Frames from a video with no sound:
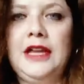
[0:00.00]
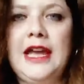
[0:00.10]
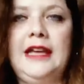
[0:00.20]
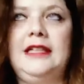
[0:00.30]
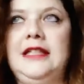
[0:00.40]

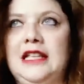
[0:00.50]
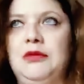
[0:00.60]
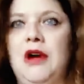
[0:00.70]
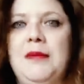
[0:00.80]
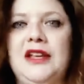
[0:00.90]
Yes,
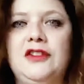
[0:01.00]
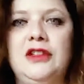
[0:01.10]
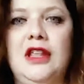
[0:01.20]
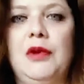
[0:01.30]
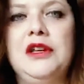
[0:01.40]
that's why I
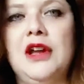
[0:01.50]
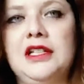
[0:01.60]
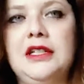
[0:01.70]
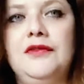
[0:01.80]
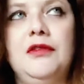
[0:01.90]
mentioned that we're
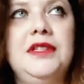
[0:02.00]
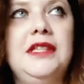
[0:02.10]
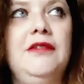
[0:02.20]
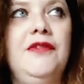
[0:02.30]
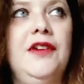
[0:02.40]

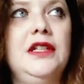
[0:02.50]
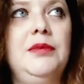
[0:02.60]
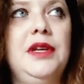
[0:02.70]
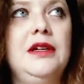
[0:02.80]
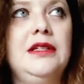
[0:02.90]
94% funded,
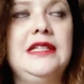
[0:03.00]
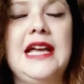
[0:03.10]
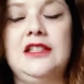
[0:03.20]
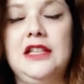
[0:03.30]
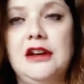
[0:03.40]
because it's
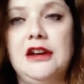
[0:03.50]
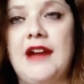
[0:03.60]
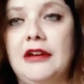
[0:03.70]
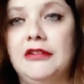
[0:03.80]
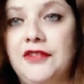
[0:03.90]
actually a
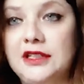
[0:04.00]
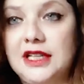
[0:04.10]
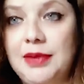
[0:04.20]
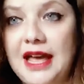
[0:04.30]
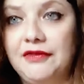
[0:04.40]

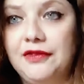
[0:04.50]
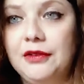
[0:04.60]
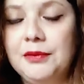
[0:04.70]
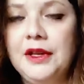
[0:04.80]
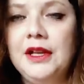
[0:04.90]
crowdfunding
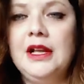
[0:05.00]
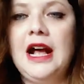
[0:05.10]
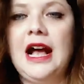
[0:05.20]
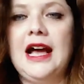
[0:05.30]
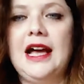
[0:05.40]
platform,
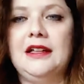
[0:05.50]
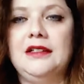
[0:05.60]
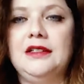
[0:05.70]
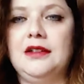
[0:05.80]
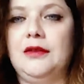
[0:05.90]

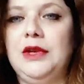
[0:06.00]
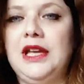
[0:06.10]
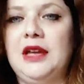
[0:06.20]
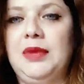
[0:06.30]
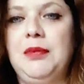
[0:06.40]
and we
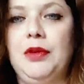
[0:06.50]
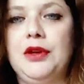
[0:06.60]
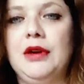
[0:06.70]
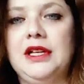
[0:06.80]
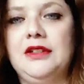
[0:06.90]
get people
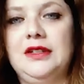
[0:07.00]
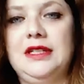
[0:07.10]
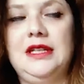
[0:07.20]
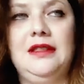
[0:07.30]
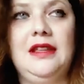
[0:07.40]
who are
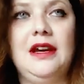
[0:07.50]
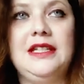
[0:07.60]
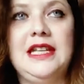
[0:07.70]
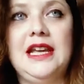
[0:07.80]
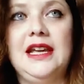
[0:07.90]
interested in the
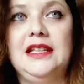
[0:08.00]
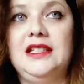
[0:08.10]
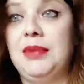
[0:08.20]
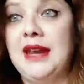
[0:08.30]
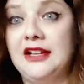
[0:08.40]
idea
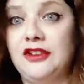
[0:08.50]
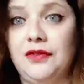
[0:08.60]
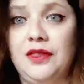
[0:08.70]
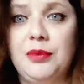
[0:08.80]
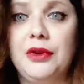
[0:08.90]
to pledge
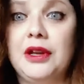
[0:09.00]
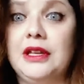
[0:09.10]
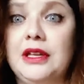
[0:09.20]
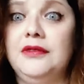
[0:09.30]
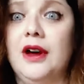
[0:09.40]
for the book
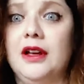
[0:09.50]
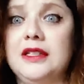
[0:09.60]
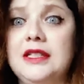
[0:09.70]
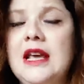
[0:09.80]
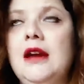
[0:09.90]
in
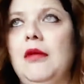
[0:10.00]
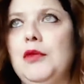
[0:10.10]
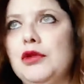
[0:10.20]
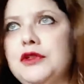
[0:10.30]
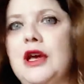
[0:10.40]
advance.
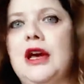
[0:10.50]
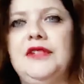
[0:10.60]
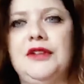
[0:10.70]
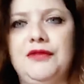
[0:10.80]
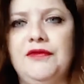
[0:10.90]
And we also have
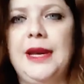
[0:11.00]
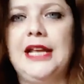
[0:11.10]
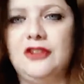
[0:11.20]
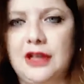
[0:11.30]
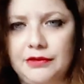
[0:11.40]
different
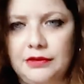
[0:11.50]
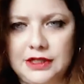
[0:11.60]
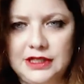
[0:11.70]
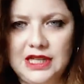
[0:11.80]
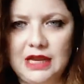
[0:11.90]
pledge
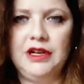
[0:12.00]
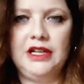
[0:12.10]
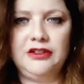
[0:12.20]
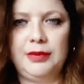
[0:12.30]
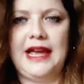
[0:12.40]
levels, and some are a
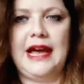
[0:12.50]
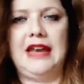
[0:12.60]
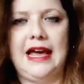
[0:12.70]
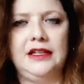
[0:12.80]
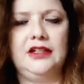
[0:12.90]
little bit
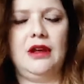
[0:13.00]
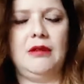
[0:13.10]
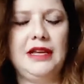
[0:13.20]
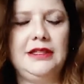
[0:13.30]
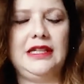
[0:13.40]
outlandish, so I
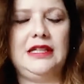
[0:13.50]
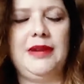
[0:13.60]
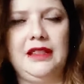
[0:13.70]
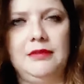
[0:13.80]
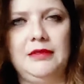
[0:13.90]
might
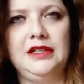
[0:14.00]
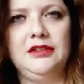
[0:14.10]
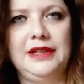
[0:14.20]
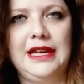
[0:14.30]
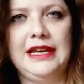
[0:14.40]
explain them a
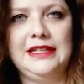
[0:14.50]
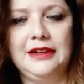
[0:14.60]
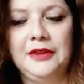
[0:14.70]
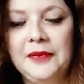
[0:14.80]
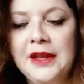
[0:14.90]
little bit later.